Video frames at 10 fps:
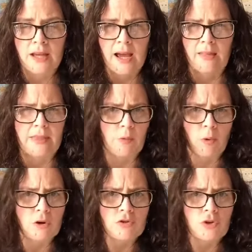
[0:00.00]
And they
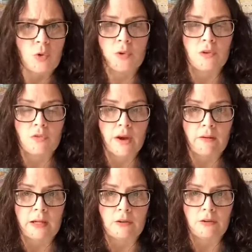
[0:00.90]
weren't known as
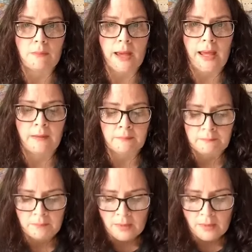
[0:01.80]
very good men.